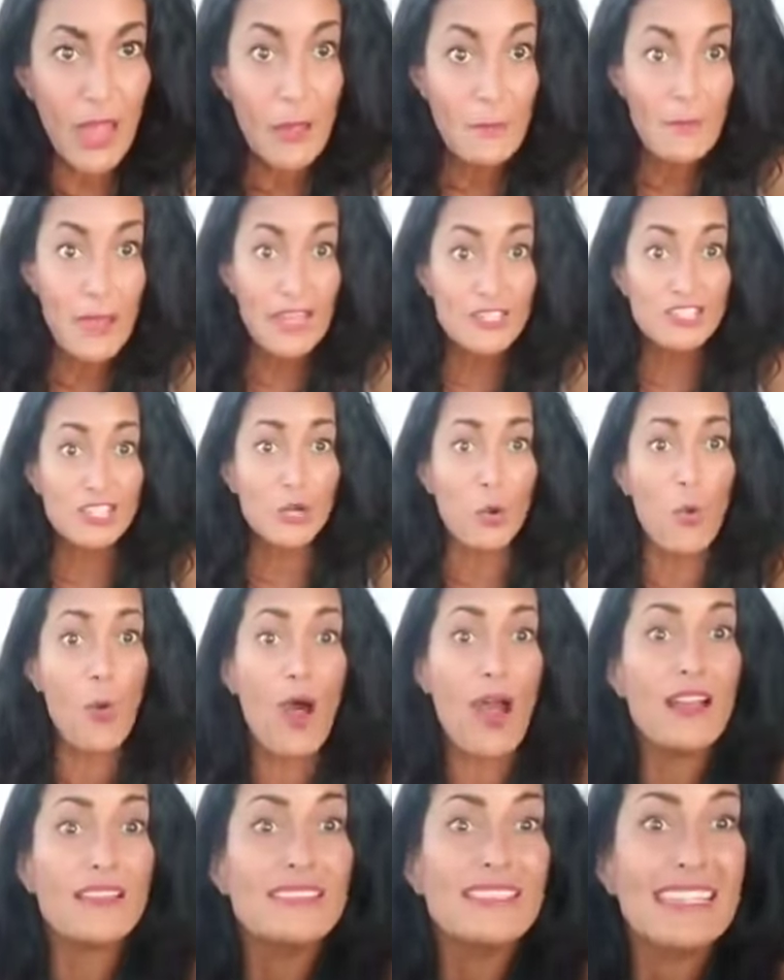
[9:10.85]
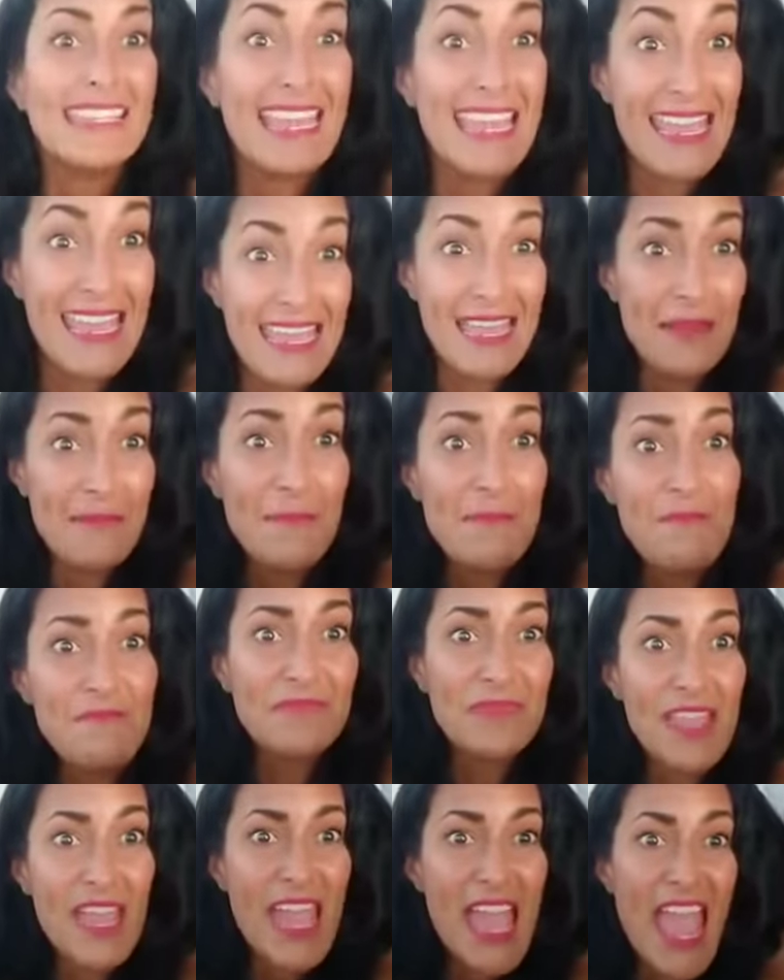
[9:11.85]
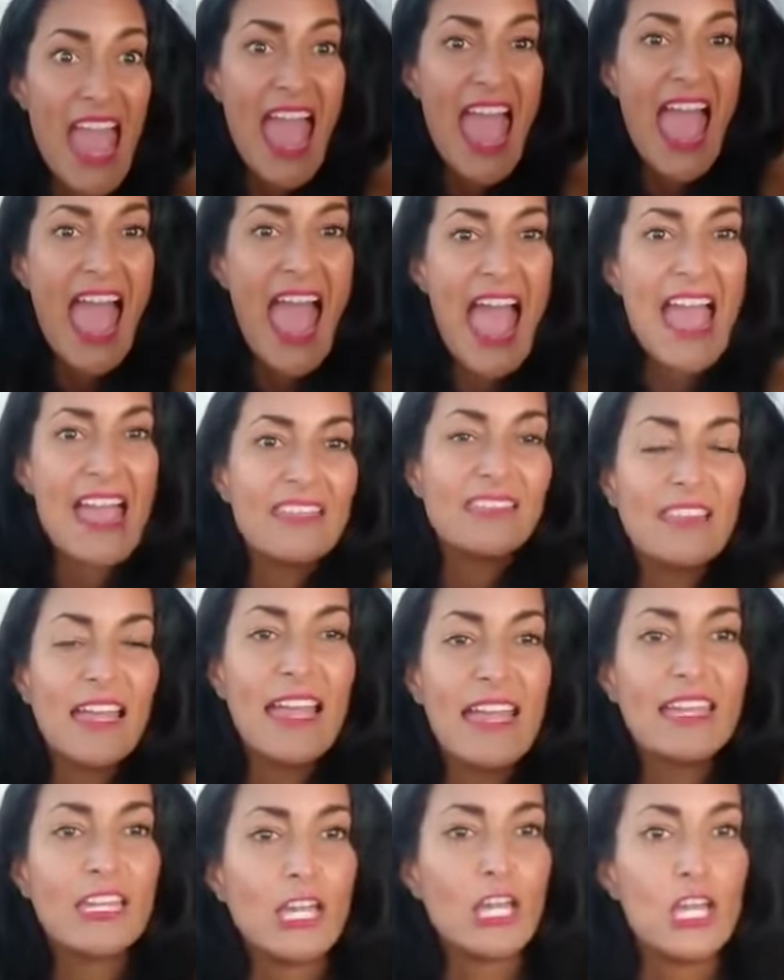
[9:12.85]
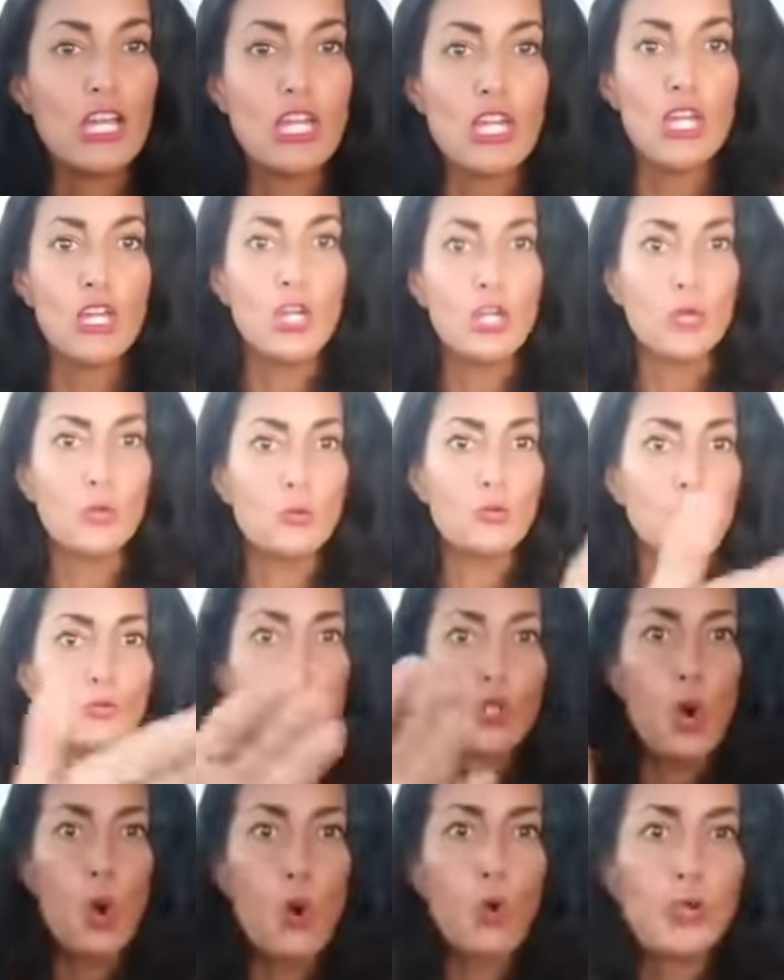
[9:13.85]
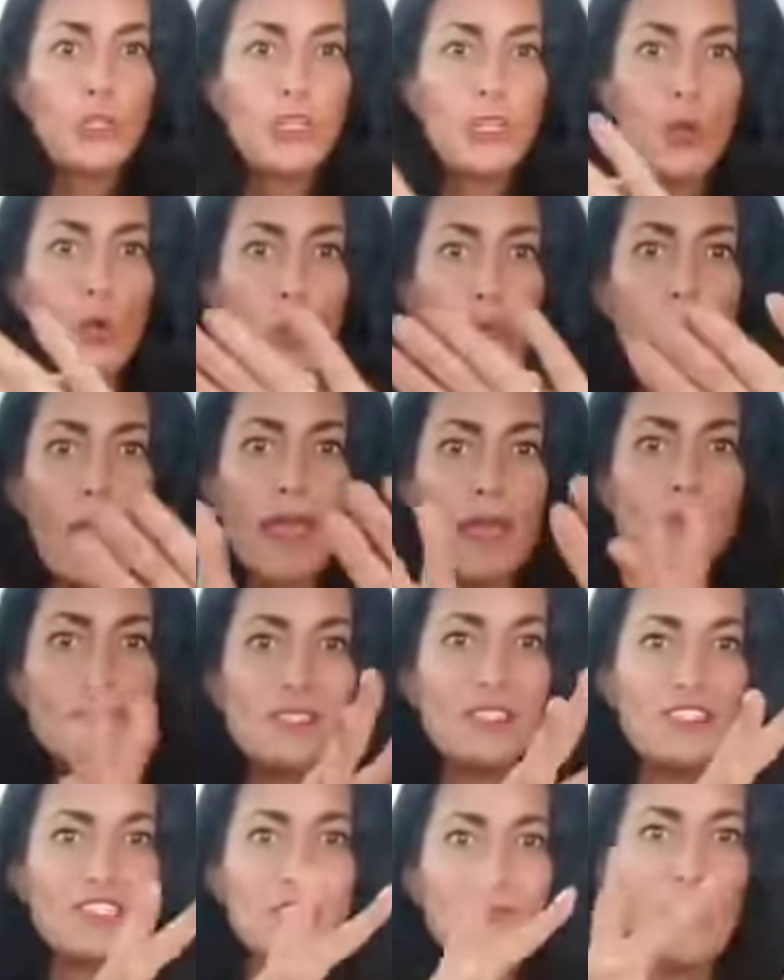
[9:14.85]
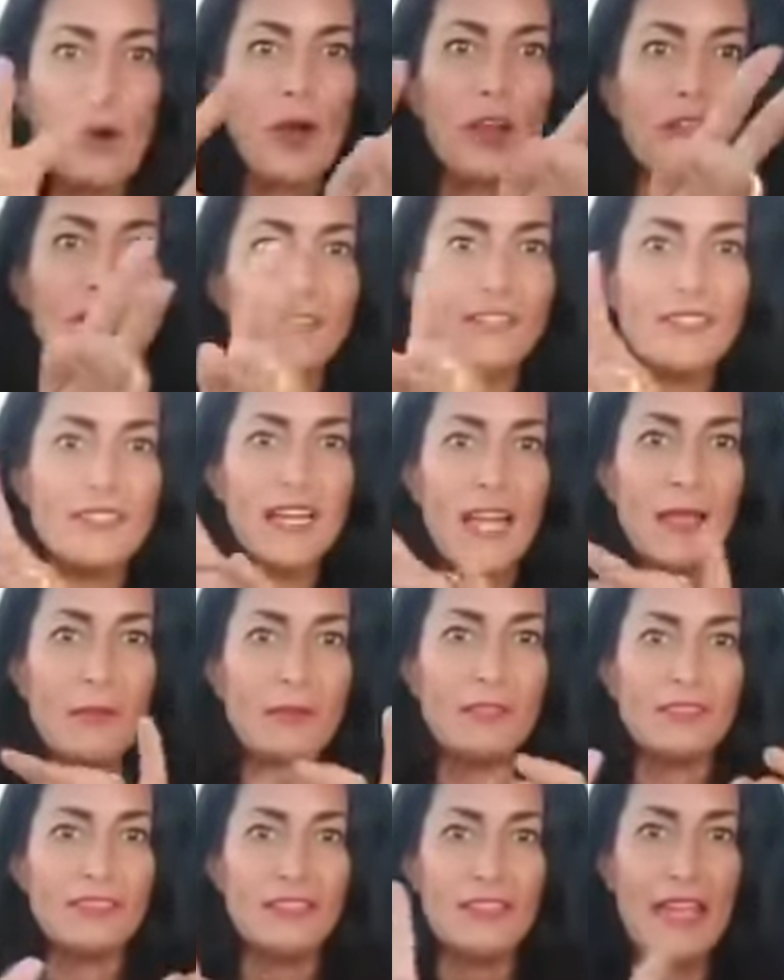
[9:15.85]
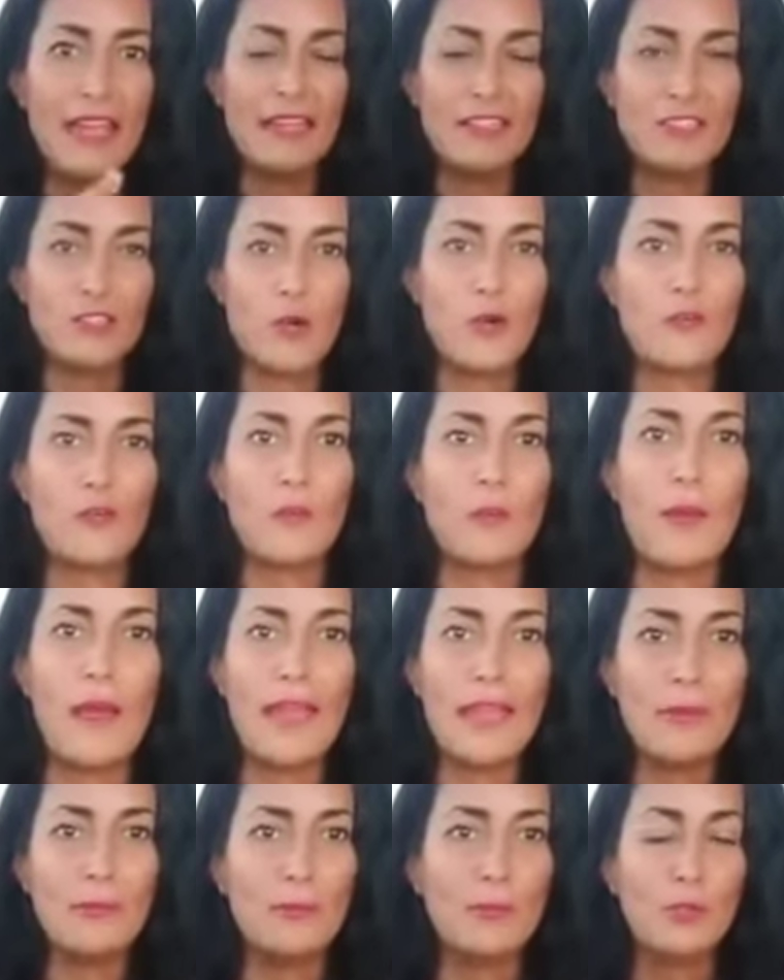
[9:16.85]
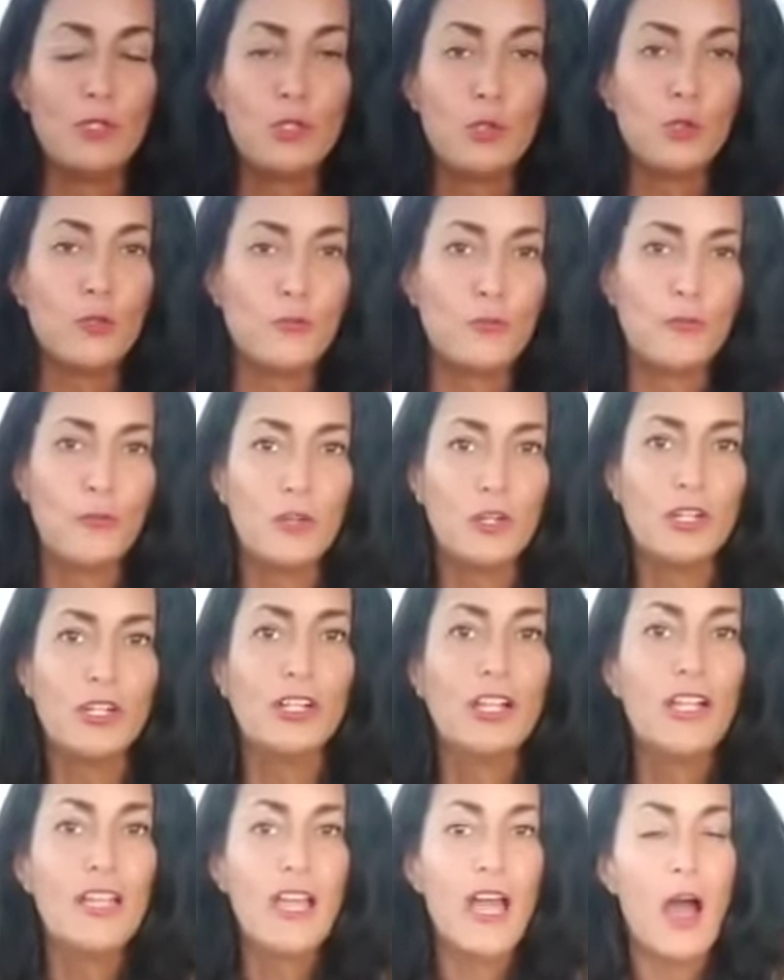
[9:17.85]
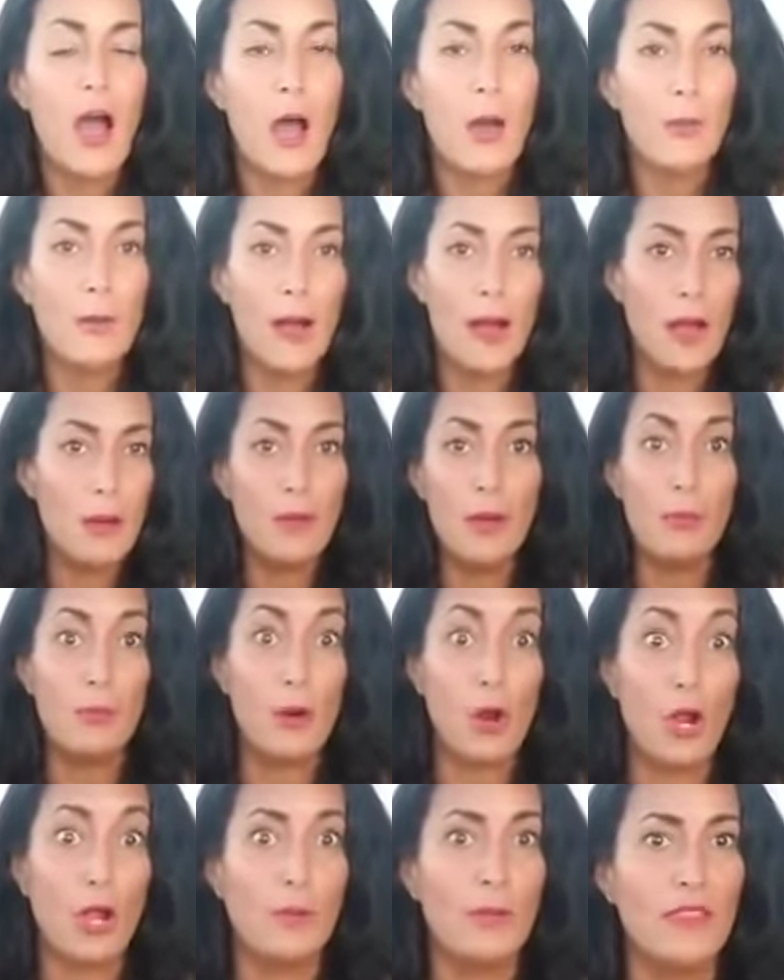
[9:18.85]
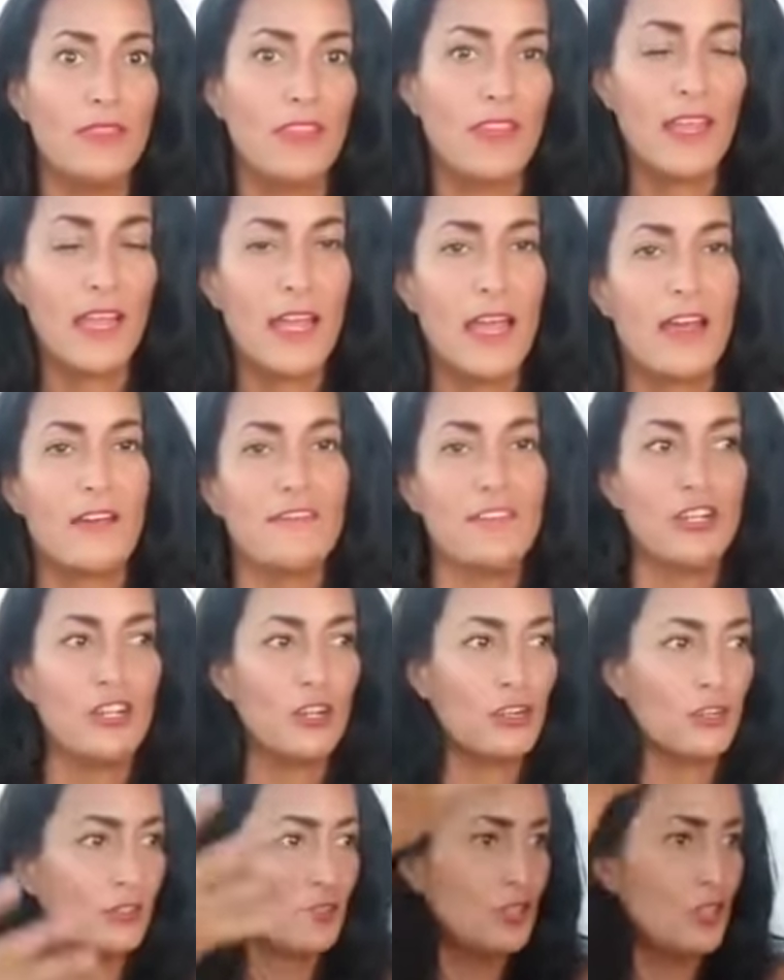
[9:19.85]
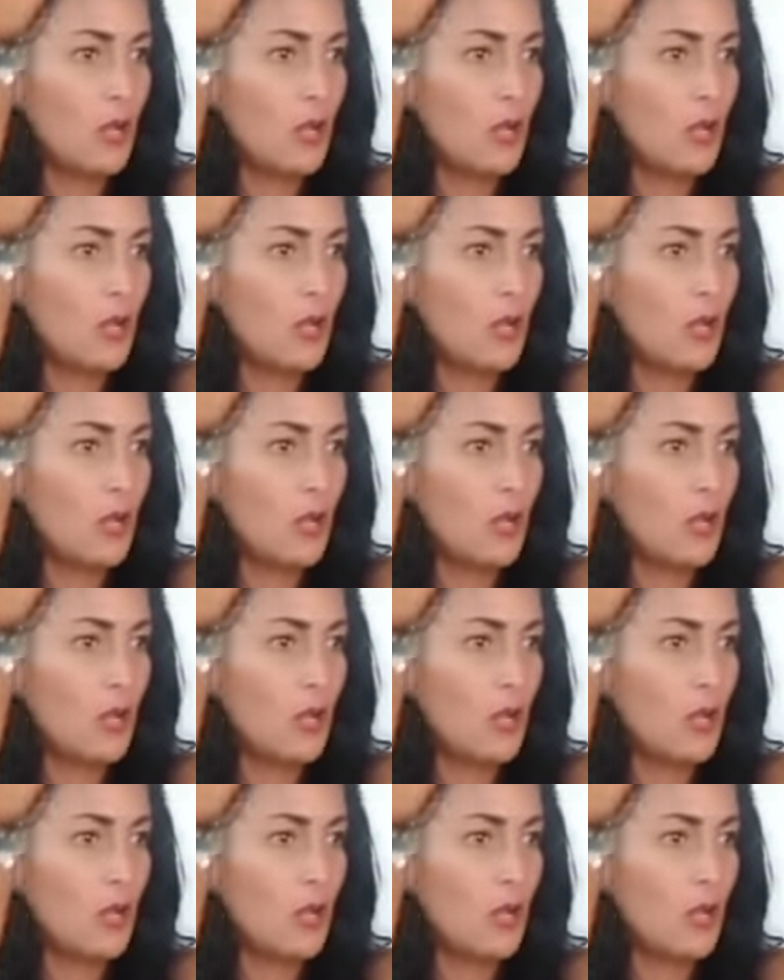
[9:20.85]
a magic wand came and like totally wiped sparkly diamonds nice over my beautiful um, apartment that I have here.